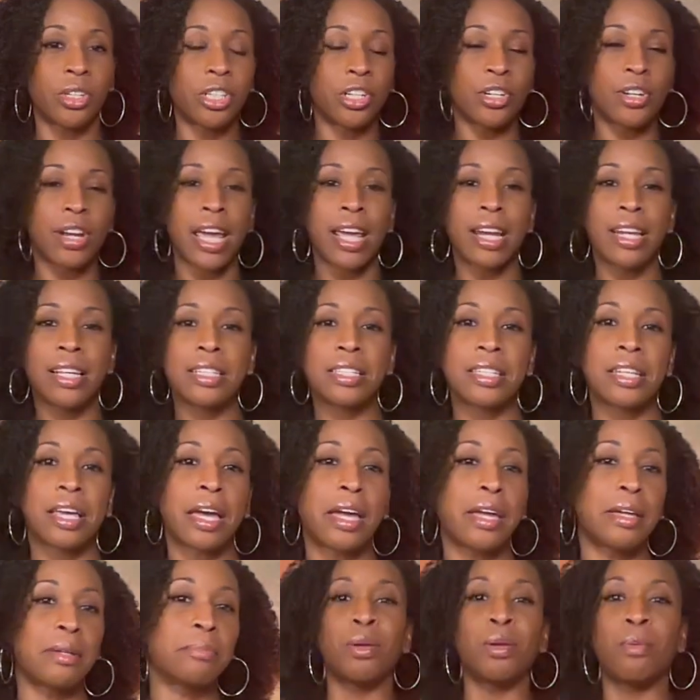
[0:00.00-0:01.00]
on your dating
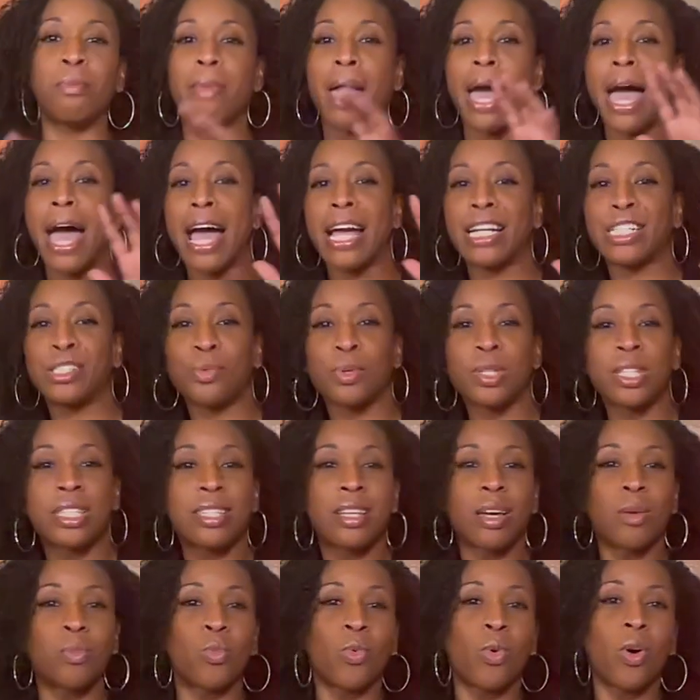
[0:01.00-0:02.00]
site. You match with
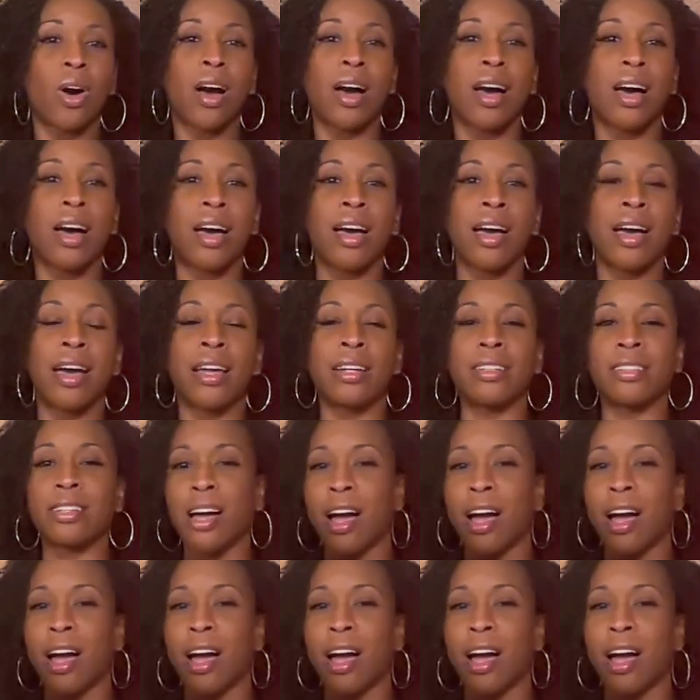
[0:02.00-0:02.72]
someone,